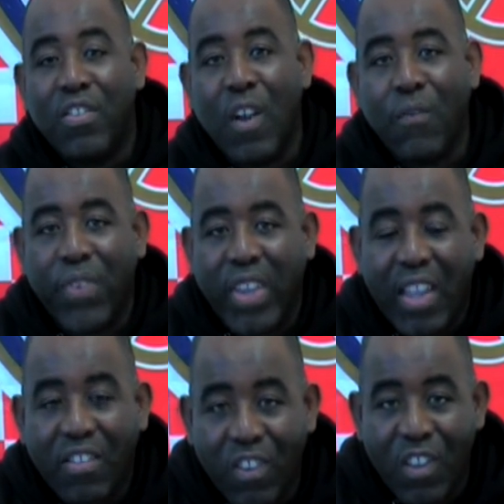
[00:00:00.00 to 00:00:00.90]
Don't
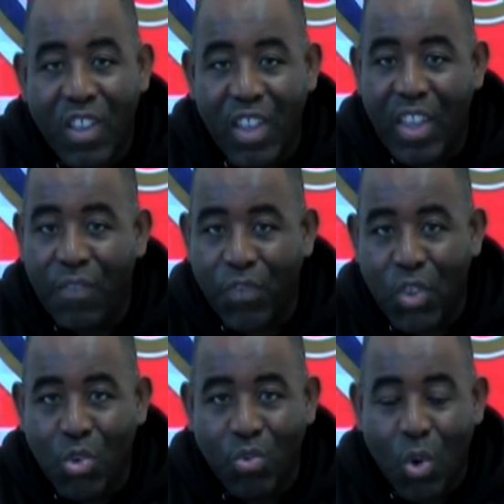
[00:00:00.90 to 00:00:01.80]
forget to, if
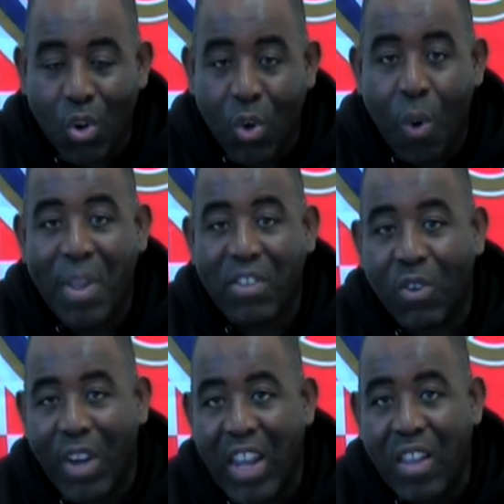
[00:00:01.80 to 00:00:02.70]
you've got comments
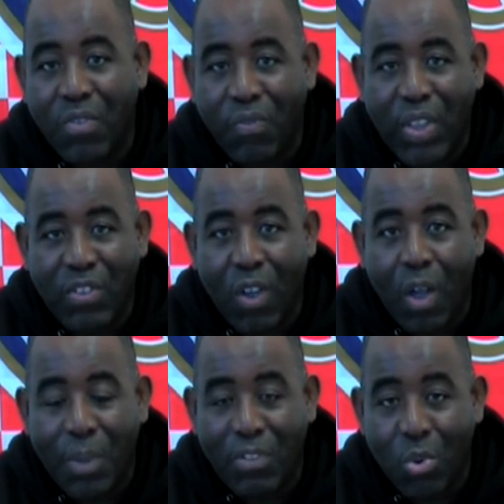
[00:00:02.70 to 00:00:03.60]
on any of the things that
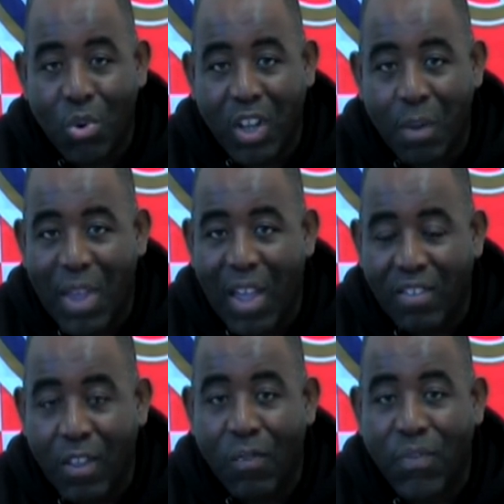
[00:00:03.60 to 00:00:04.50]
I've been talking
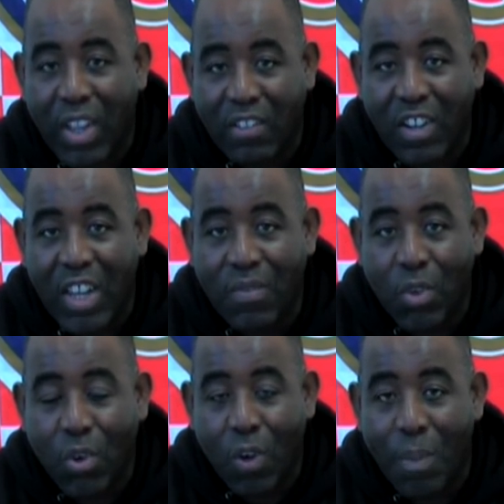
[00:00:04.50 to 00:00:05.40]
about, don't forget to leave
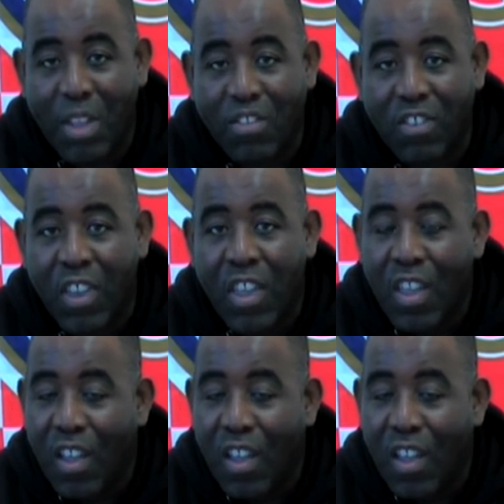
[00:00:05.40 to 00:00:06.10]
your comments.